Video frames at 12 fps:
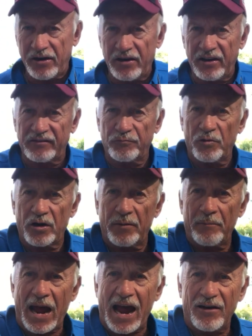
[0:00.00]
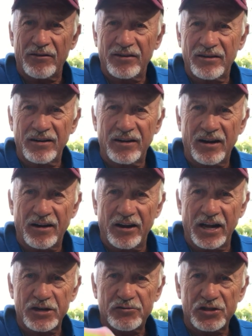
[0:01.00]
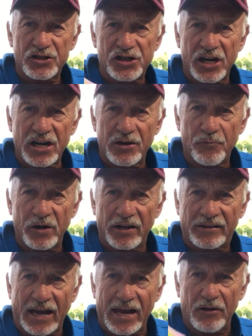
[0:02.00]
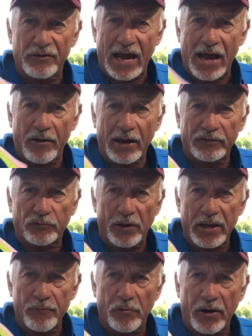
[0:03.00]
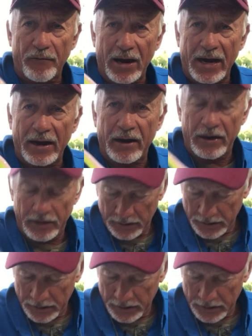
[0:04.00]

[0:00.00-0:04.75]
here it is, one of them out. Electric chicken with the tail down. That's the way you want it right there,